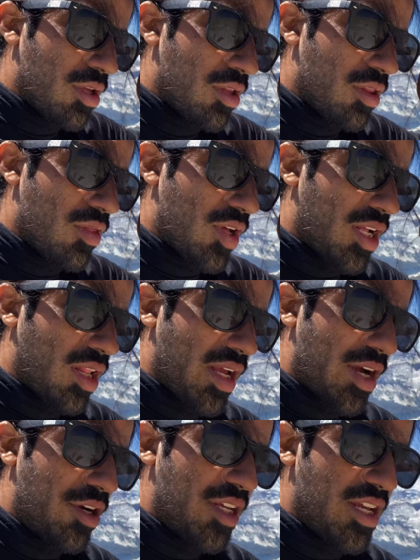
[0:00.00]
the
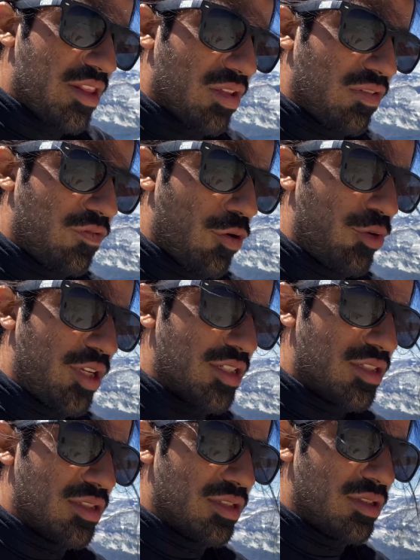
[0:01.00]
clarity and the
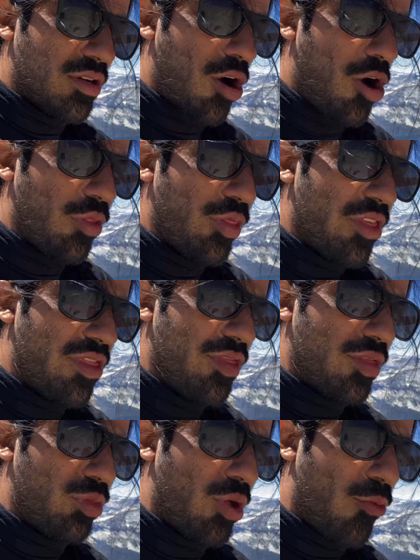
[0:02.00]
focus on the,
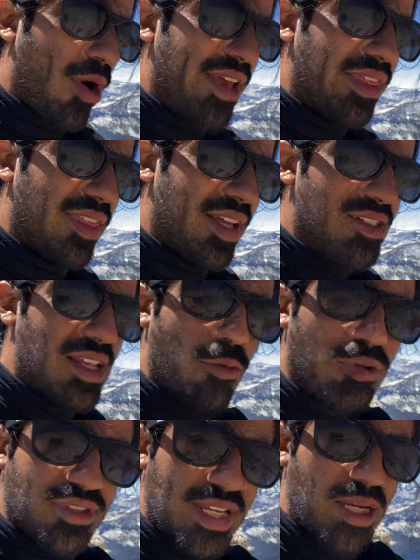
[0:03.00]
the right things that will
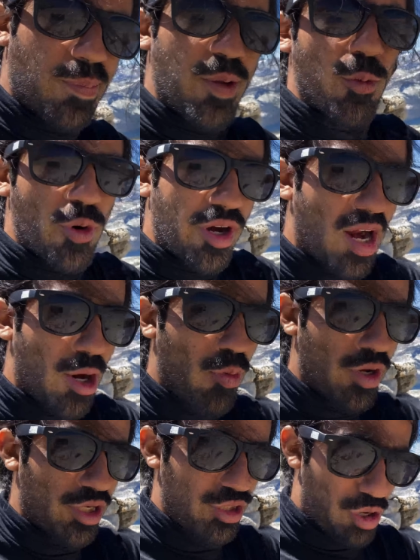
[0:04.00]
take me where I want
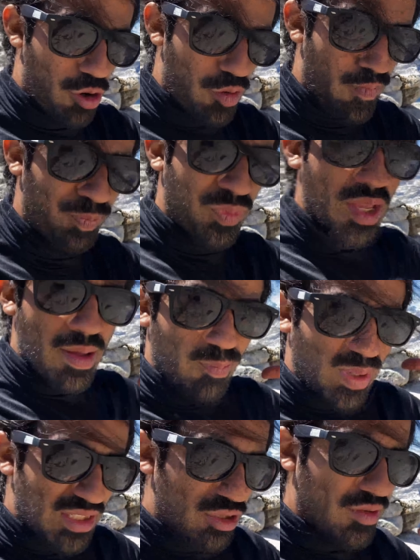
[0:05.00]
to go
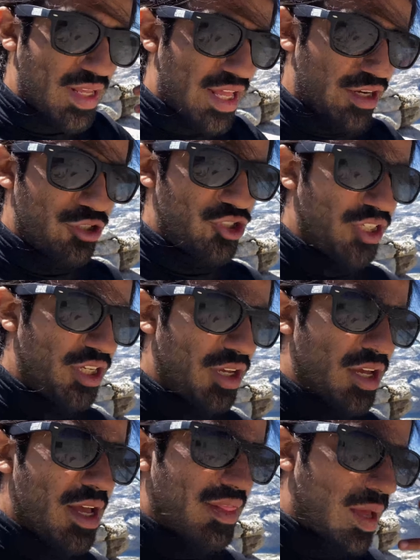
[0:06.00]
based on the energy
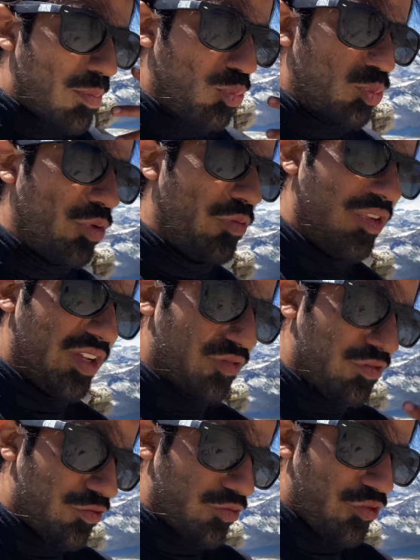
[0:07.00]
that moving
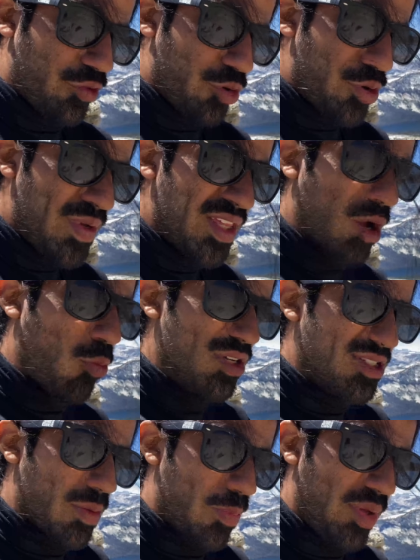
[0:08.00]
through me that wants
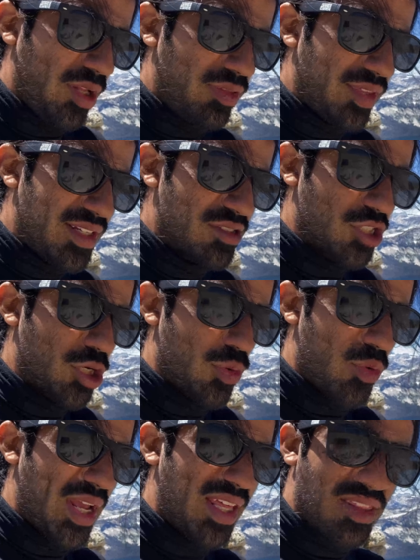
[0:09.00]
to build things,
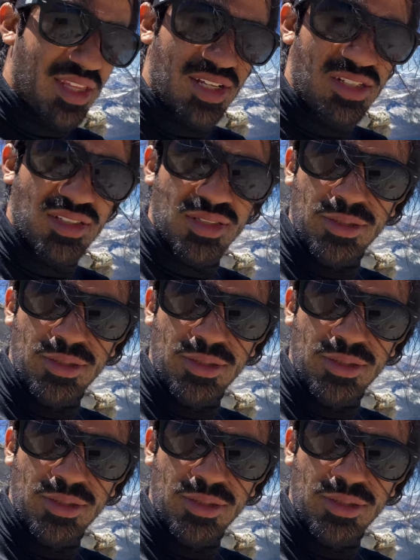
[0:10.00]
create things,